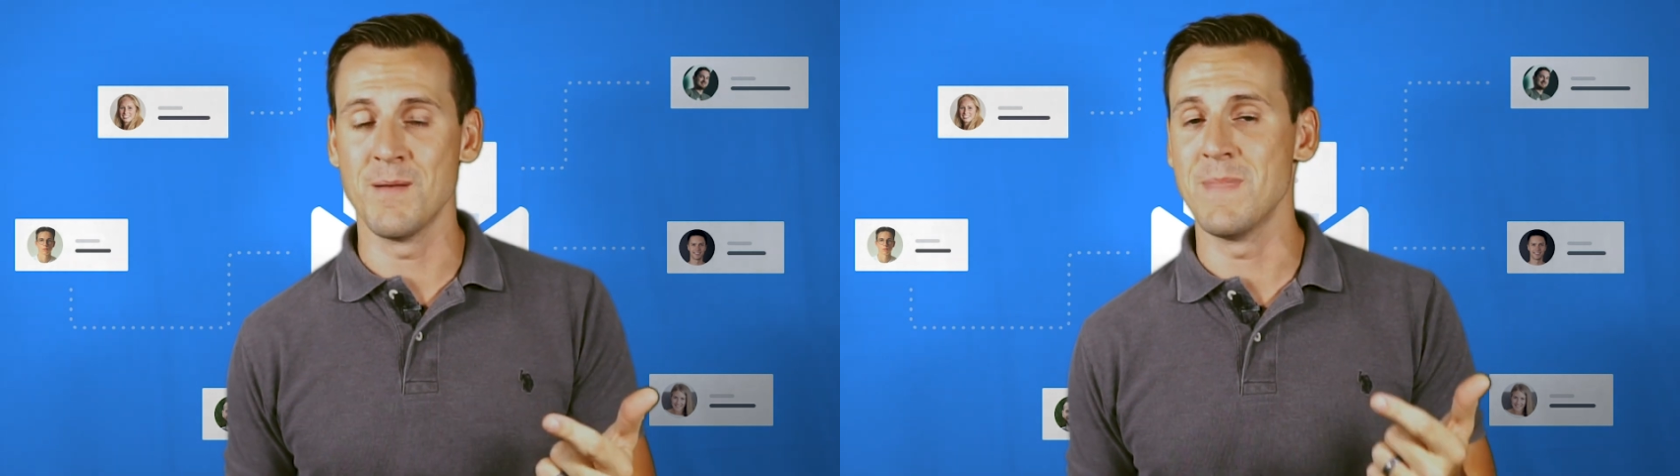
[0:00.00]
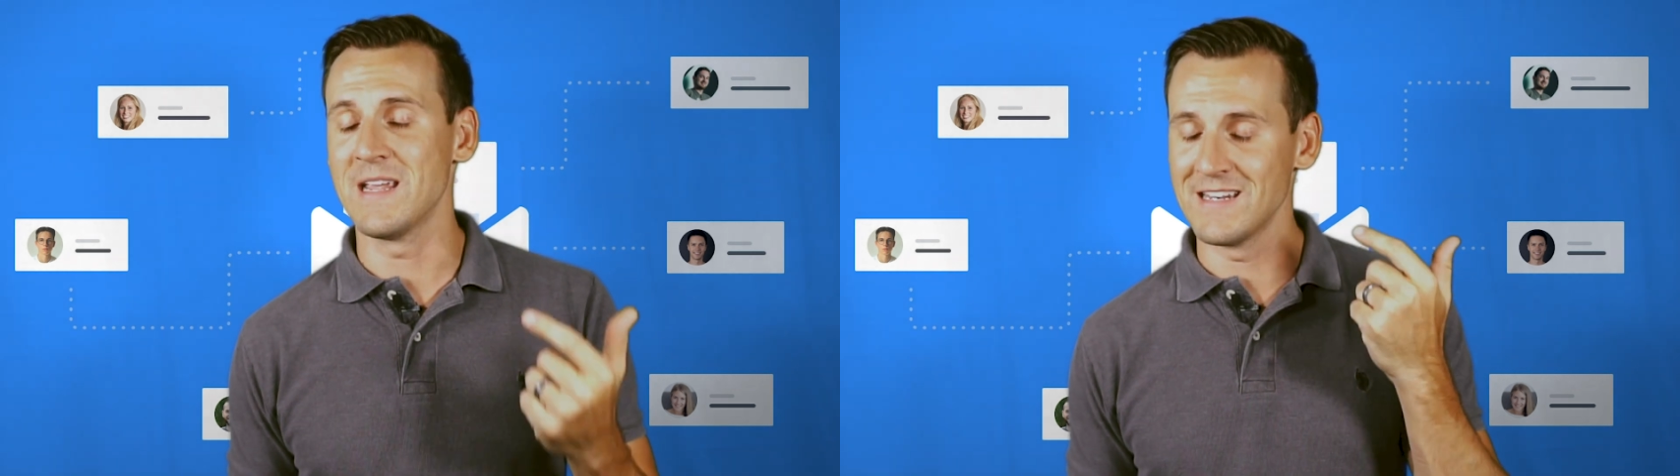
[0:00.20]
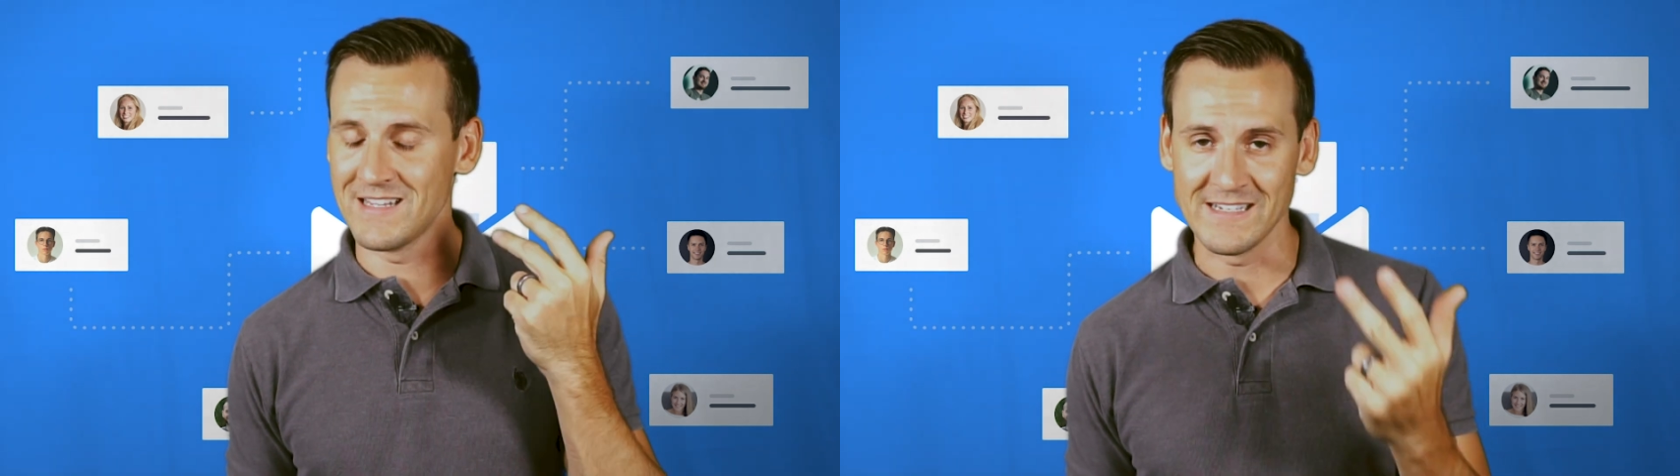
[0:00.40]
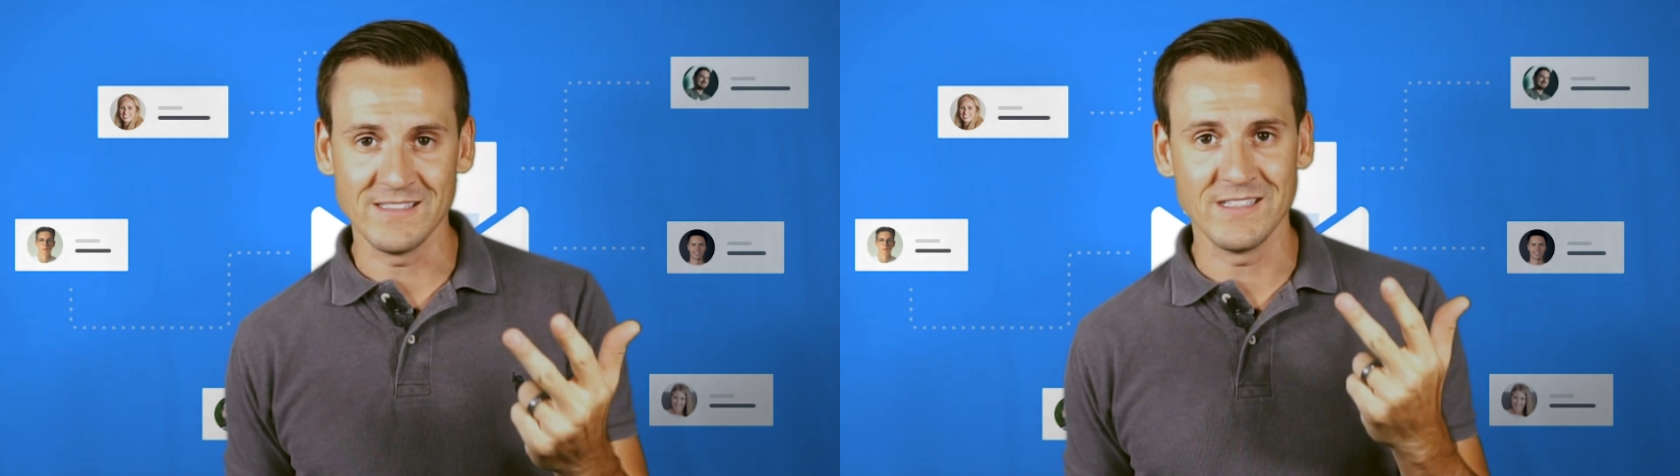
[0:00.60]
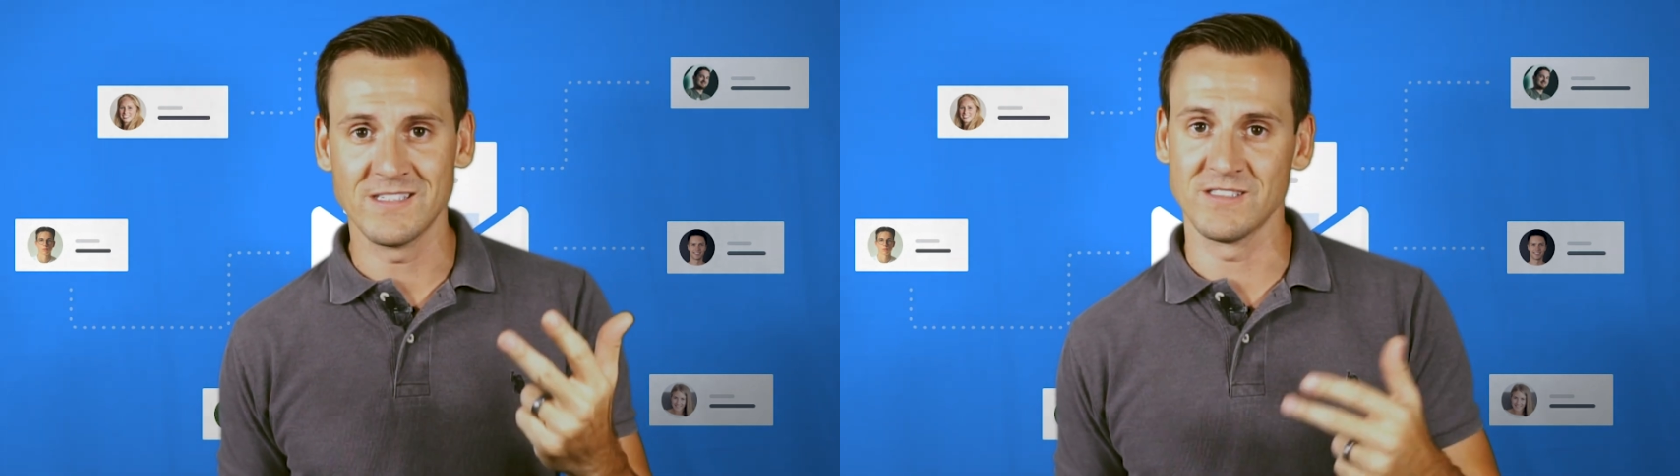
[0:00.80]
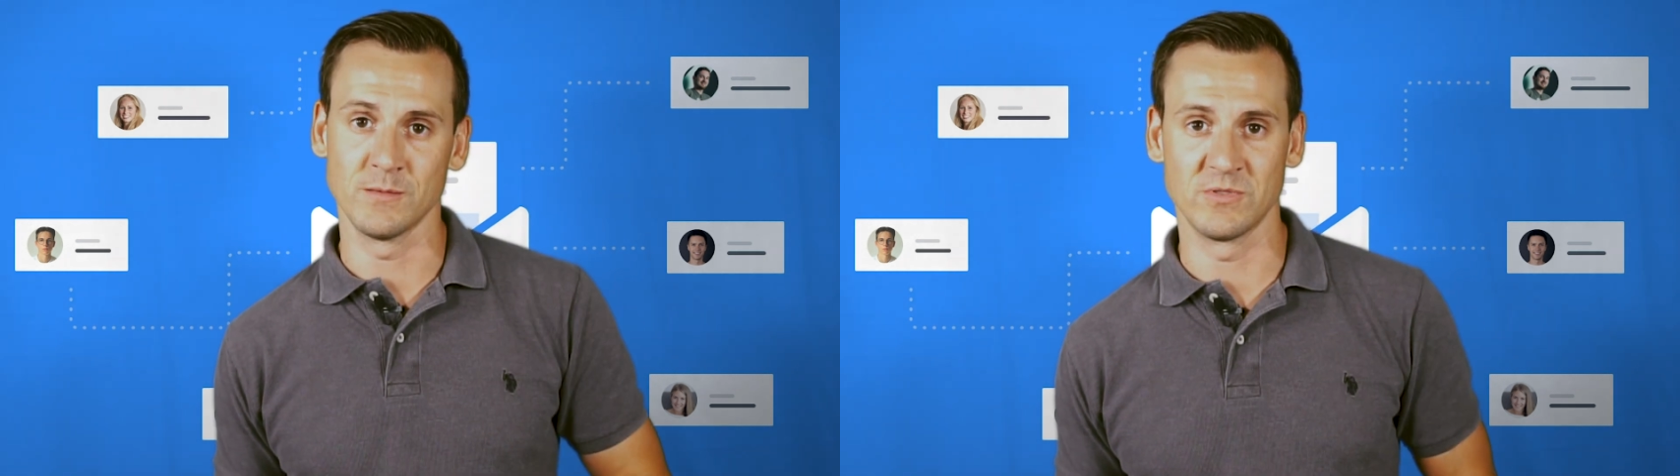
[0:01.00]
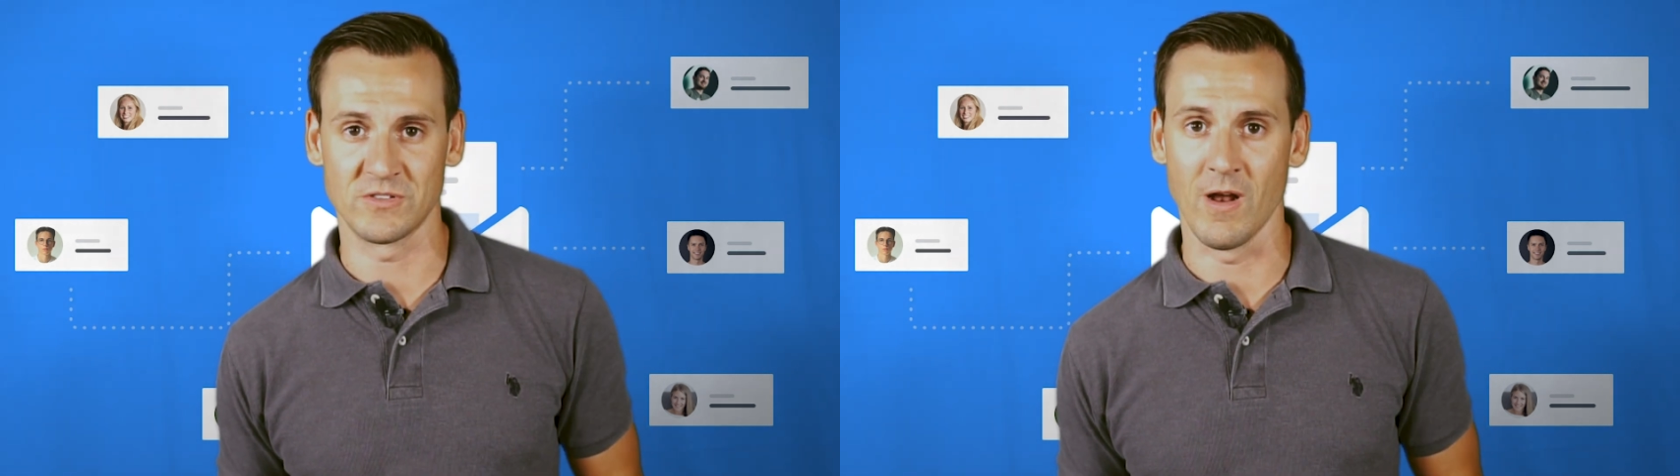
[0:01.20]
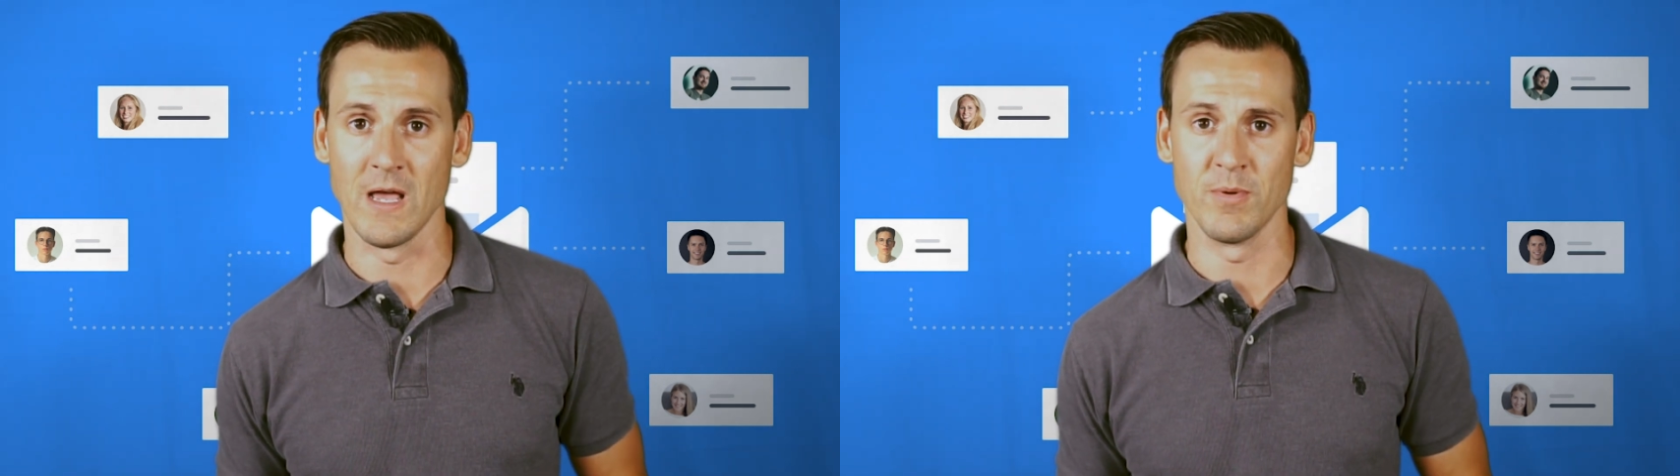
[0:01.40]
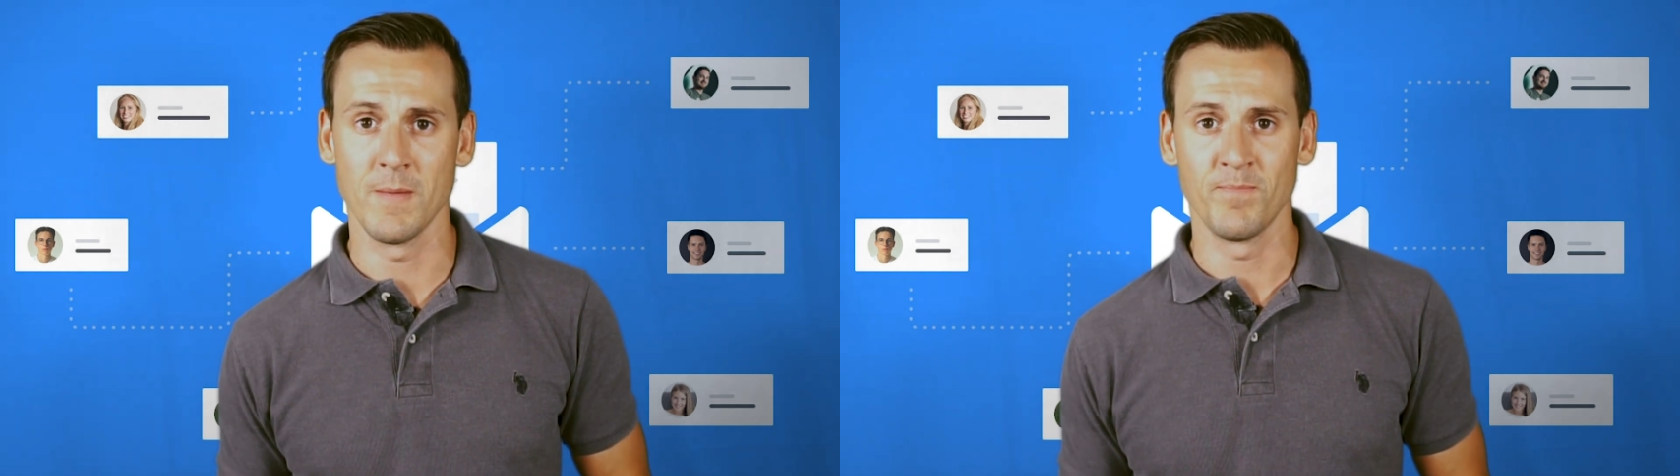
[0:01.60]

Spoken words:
and make it easy to subscribe.